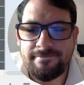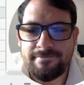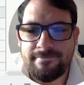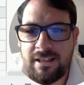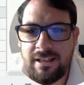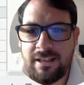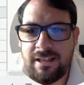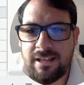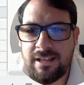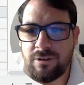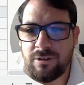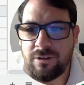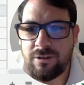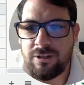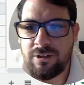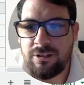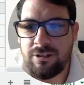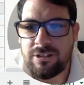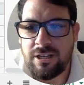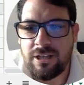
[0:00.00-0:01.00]
And that's what
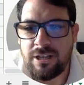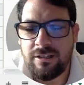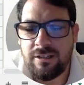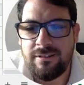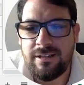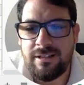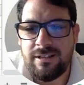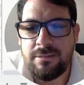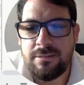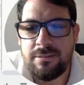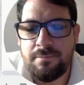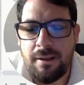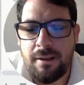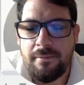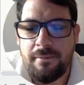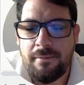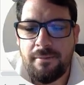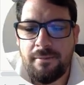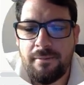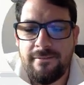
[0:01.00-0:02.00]
it looks like. Nice
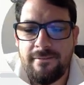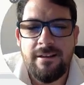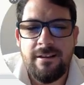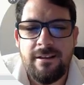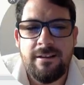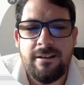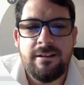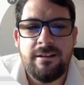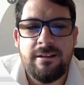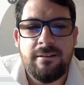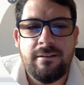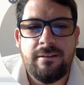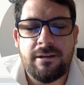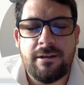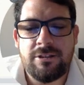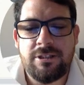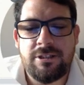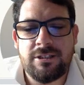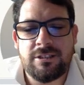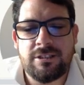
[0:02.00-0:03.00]
paper.
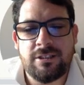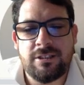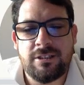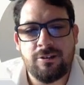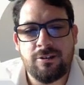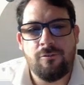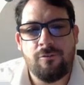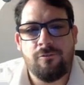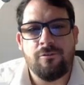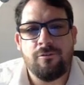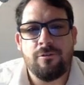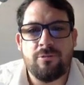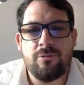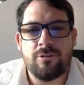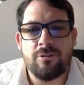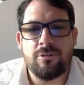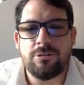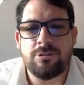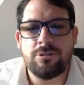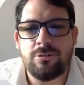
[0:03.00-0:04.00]
Bettersheets.co for
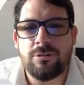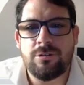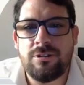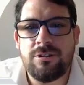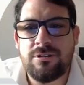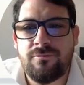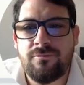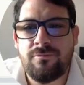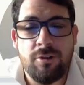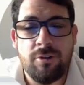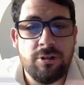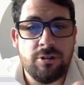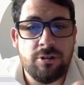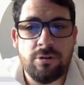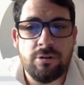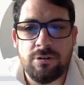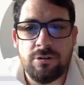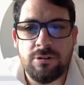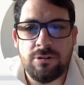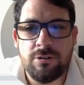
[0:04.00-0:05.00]
more tutorials, free
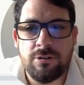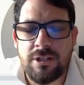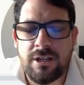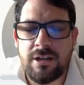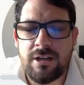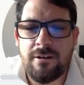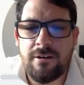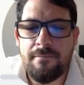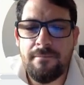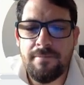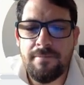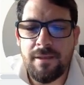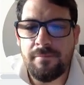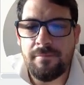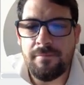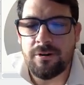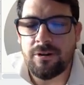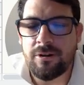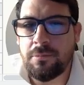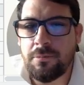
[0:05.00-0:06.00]
tutorials there,
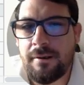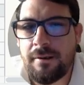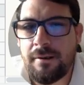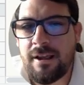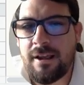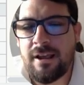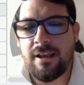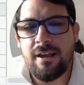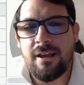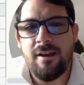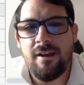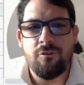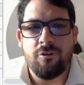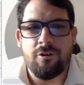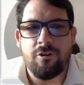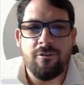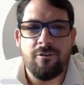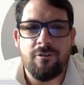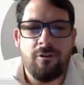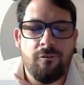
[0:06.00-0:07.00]
but also pay
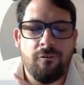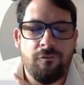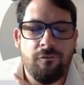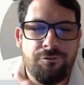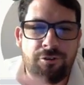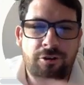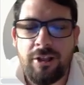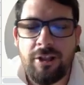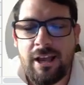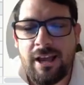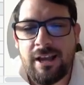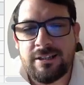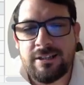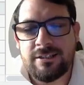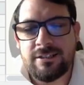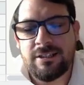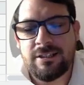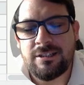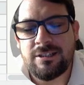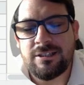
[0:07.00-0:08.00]
for full
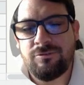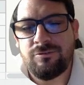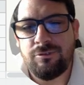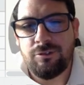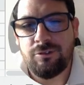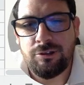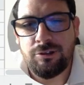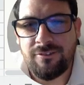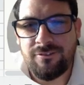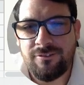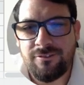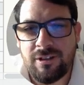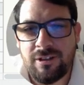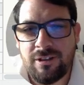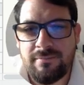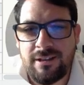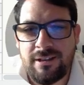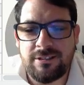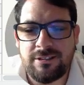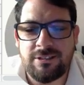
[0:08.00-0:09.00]
access, full
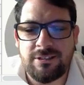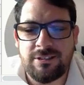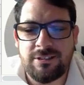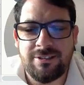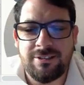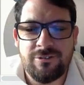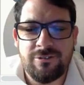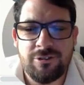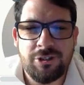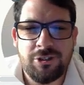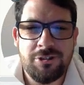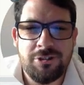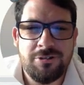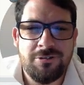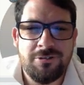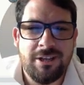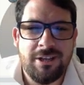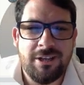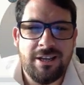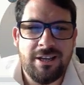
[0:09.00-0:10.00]
lifetime access. I'll never charge
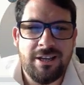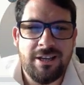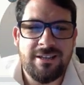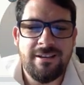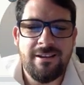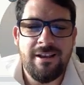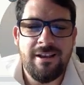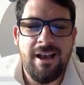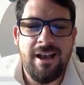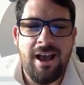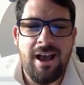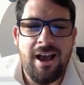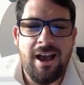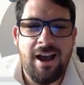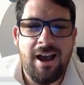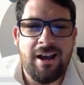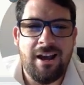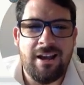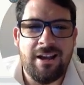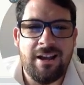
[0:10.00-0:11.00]
you again
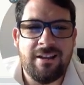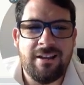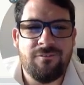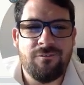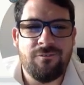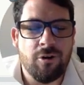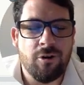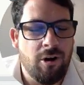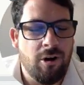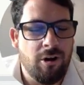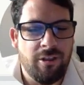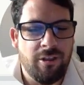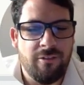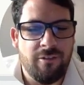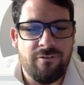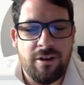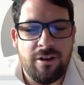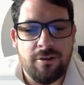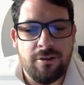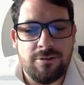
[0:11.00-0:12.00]
uh, for all
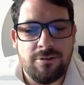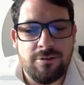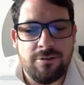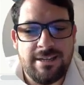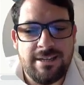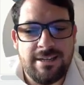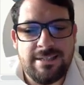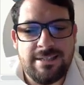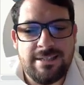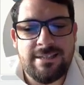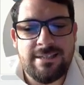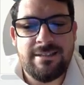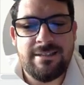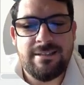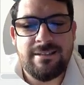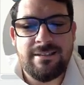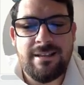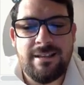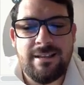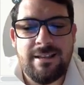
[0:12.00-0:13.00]
the videos that
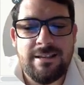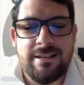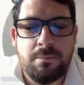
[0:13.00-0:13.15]
exist. Thanks.